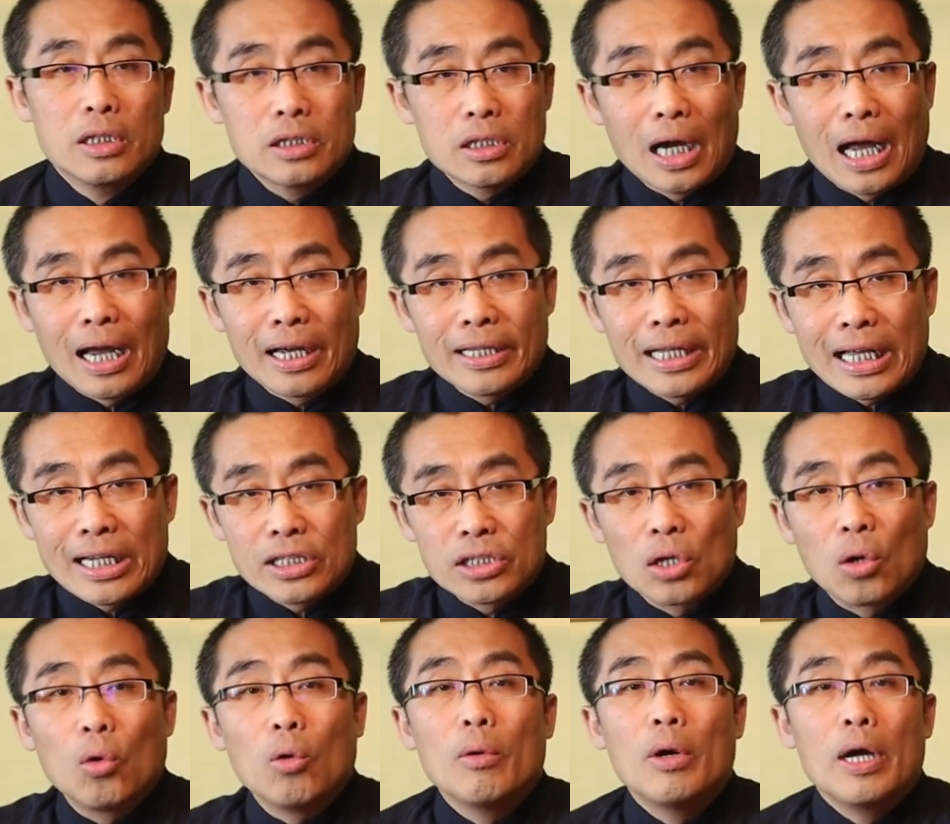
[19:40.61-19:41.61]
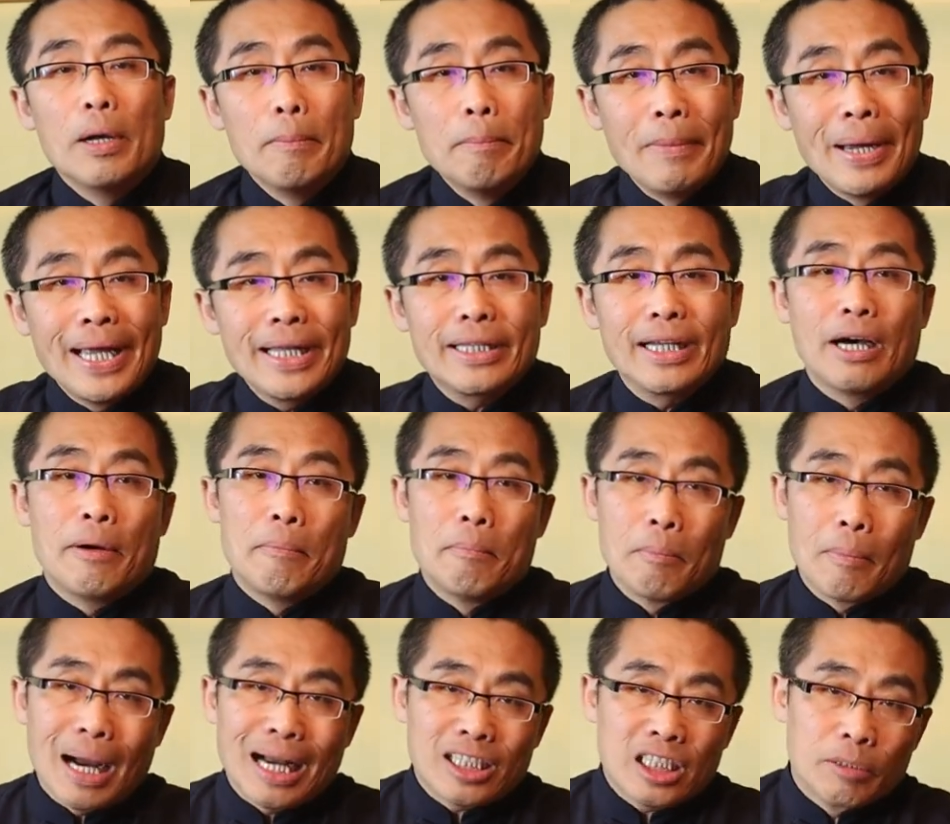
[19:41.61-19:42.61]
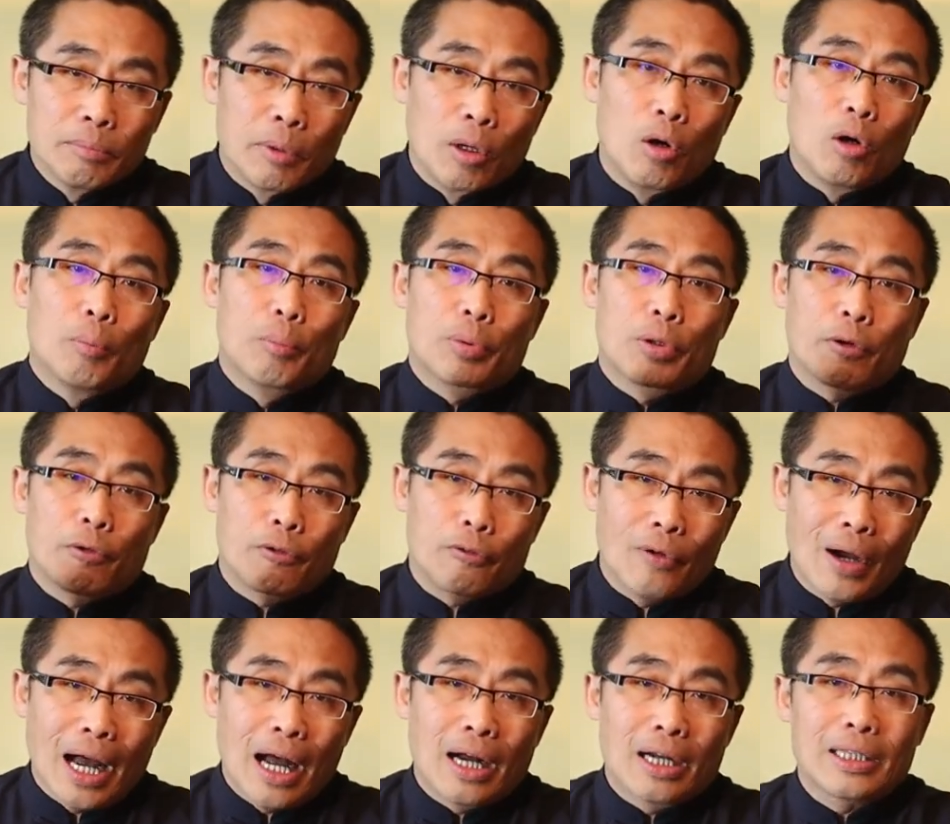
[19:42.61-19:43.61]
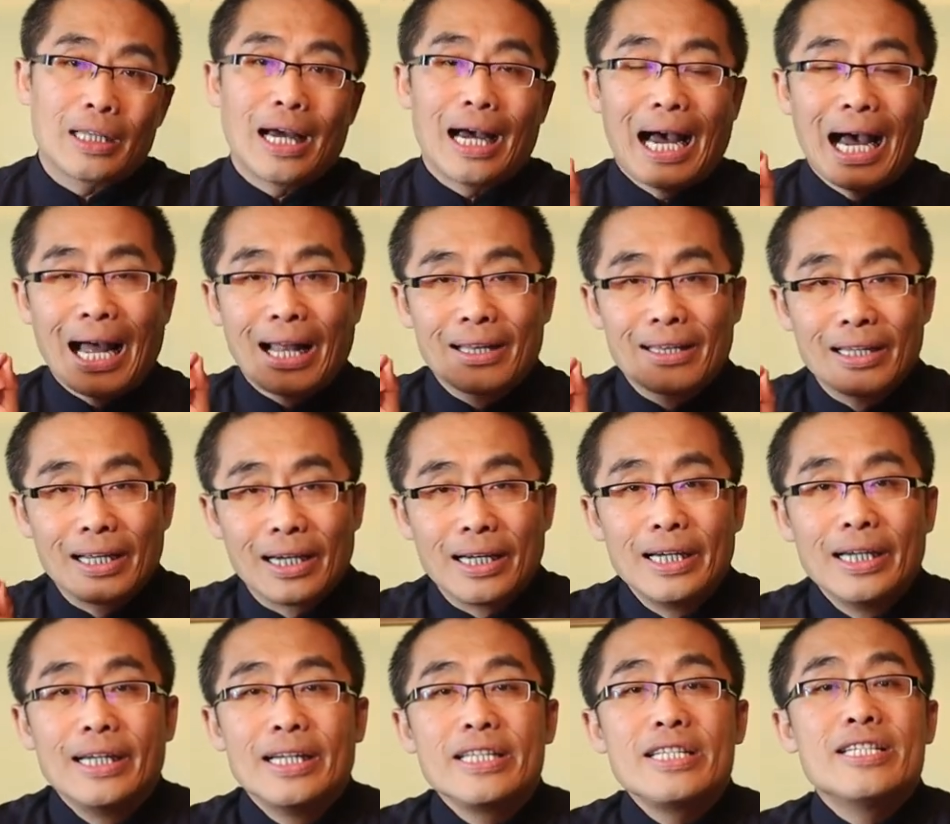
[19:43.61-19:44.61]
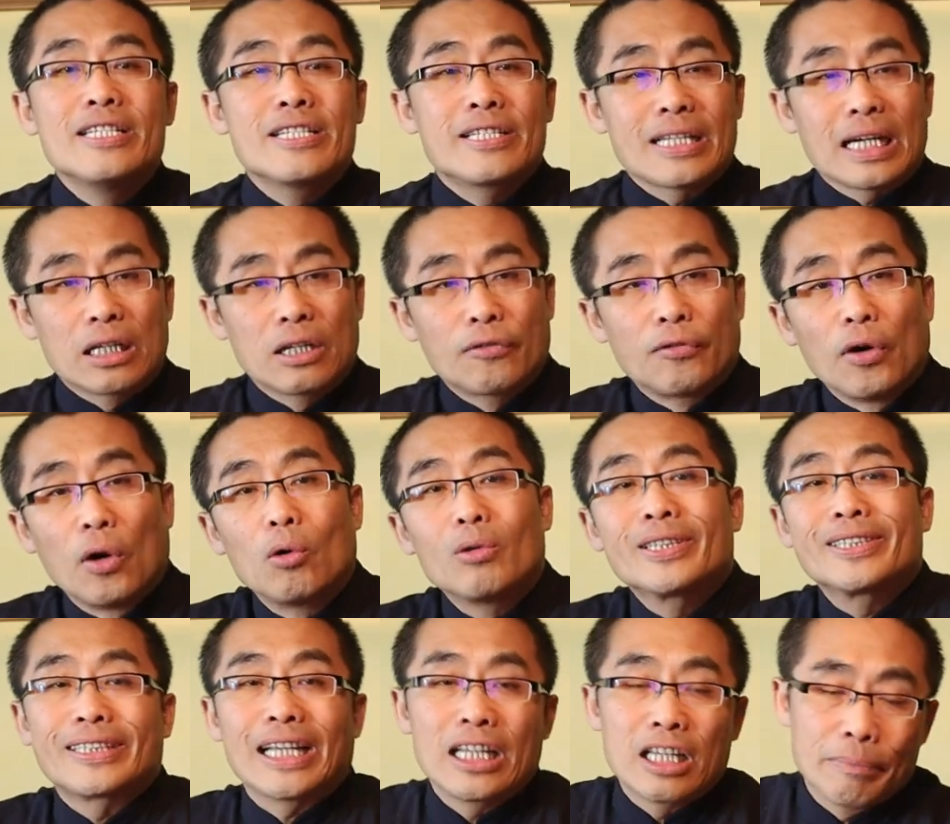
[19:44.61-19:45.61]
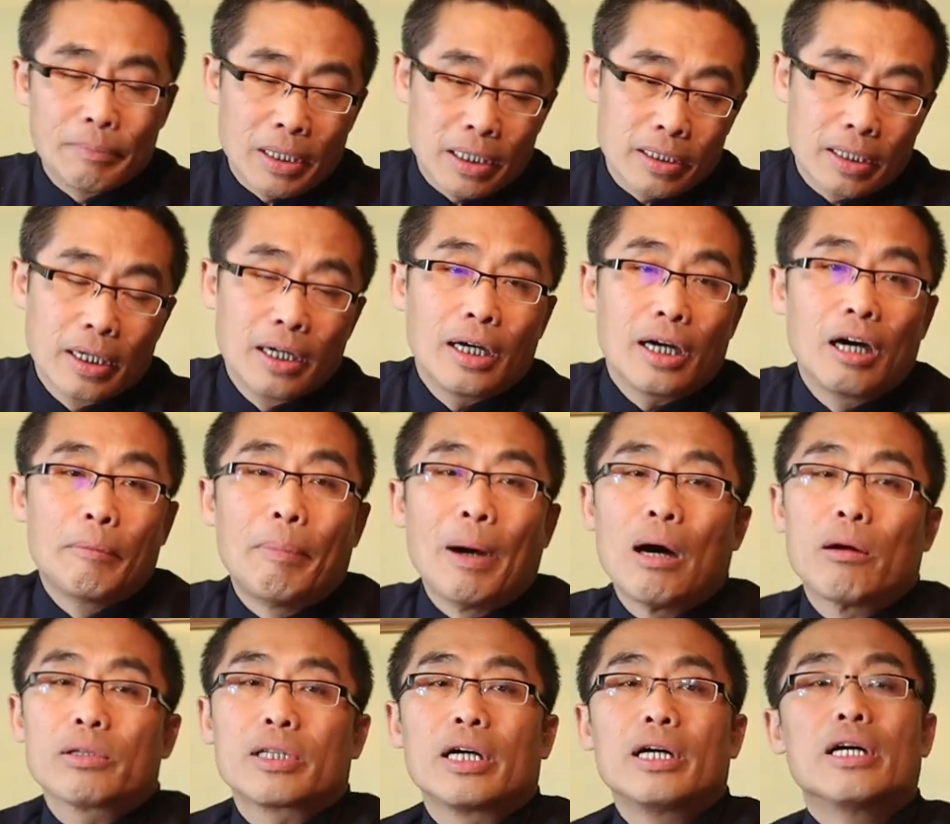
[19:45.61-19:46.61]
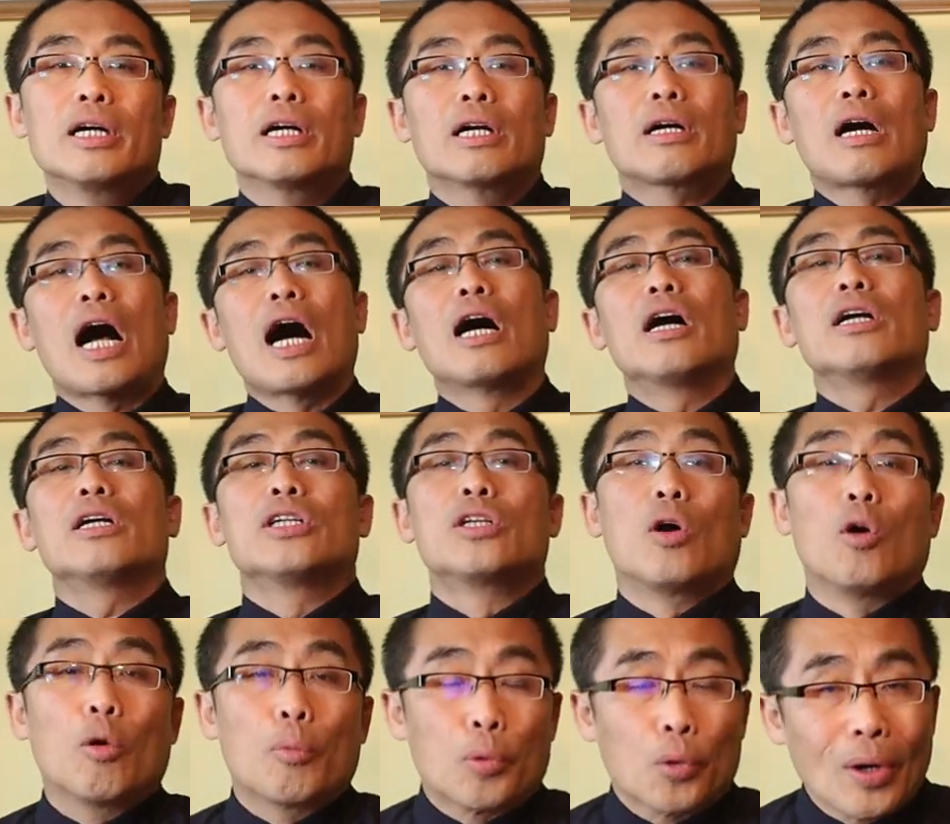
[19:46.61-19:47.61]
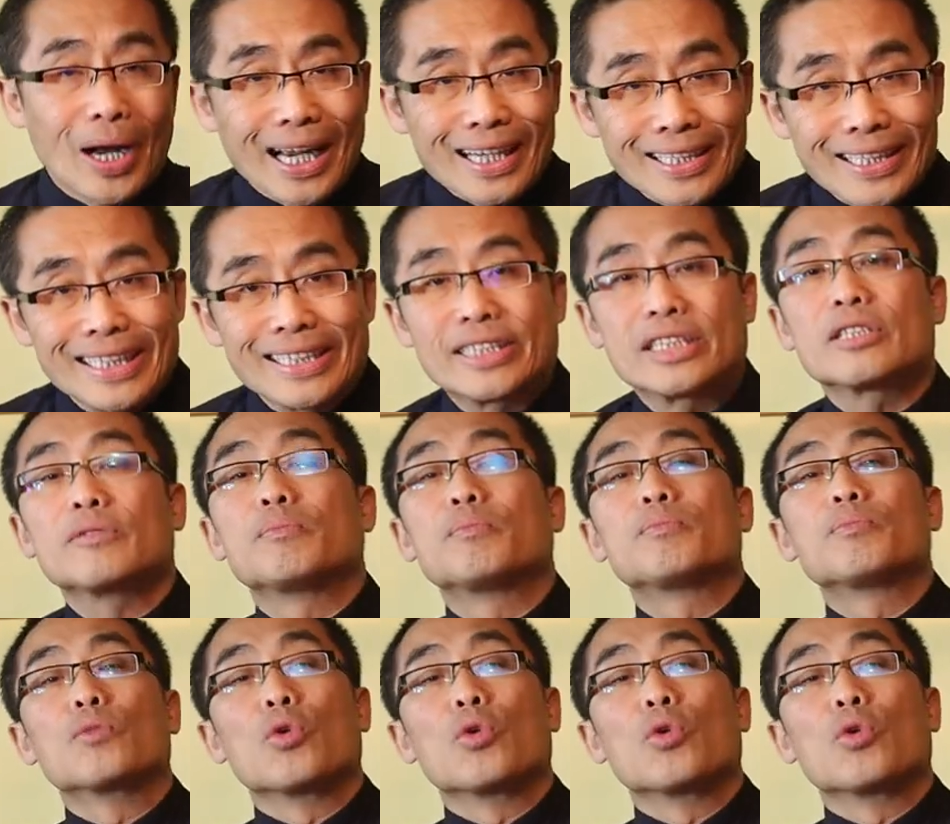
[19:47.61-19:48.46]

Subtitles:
Chang Naizhou made a much more profound and insightful statement about Gang Rou practice.